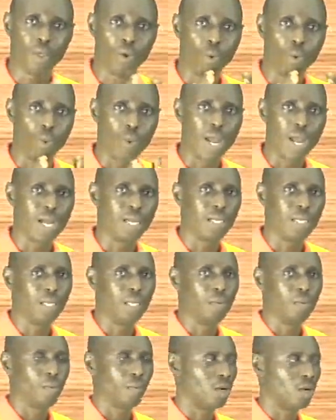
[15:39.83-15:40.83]
where the
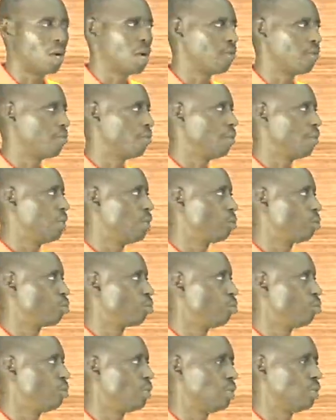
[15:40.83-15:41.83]
graph needs to
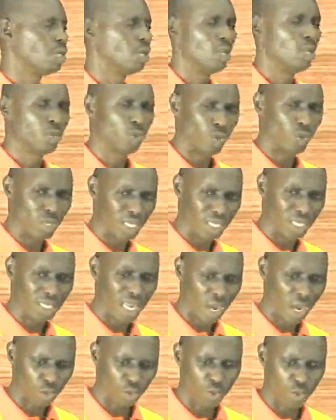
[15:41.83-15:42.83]
be. So this is
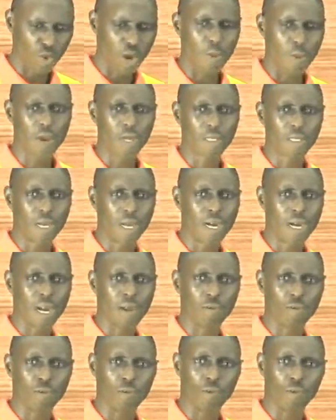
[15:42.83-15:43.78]
how to go about our graph.